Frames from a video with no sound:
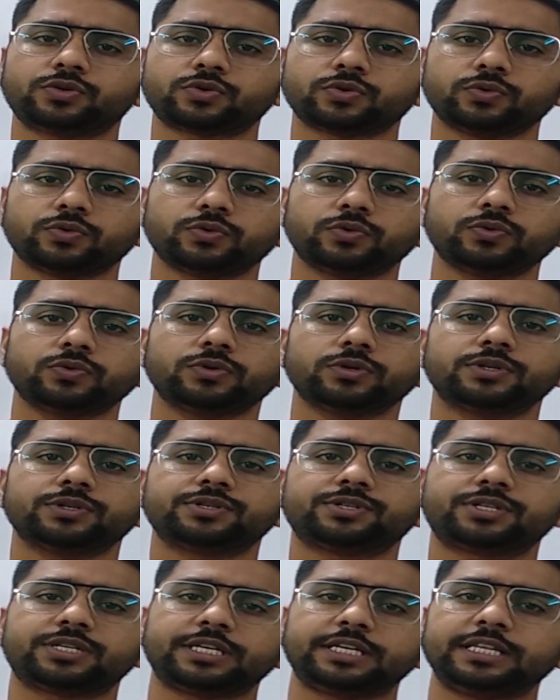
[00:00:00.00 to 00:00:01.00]
to
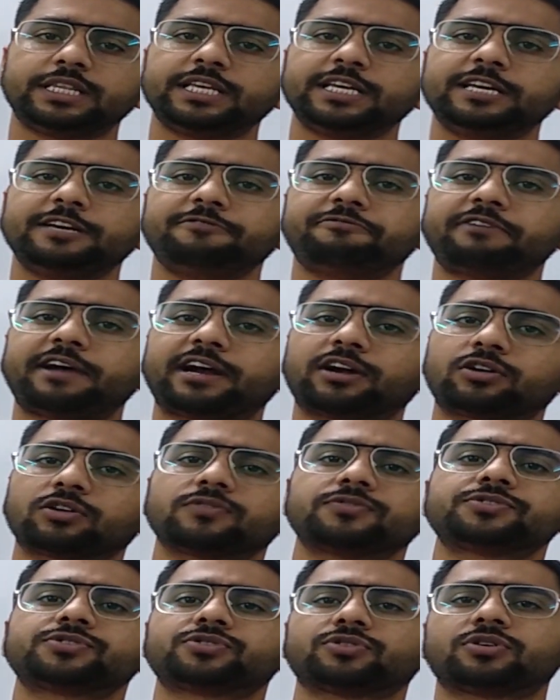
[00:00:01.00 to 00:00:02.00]
see the effect
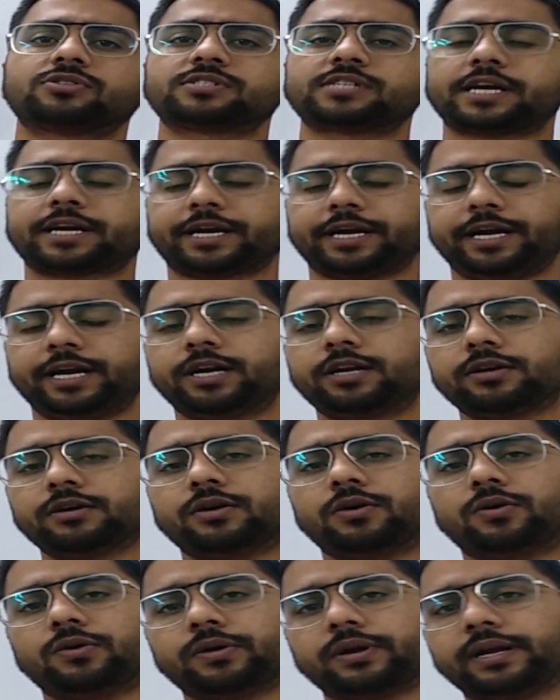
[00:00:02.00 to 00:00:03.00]
of short circuit
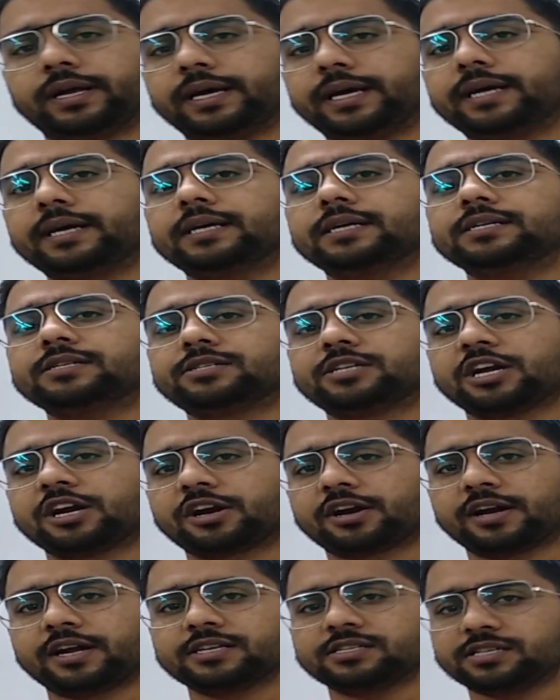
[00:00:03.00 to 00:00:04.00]
on a
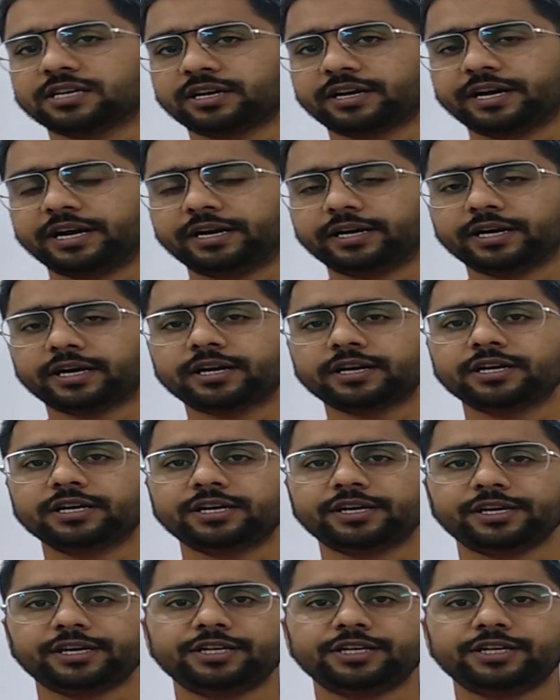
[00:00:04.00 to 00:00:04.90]
synchronous generator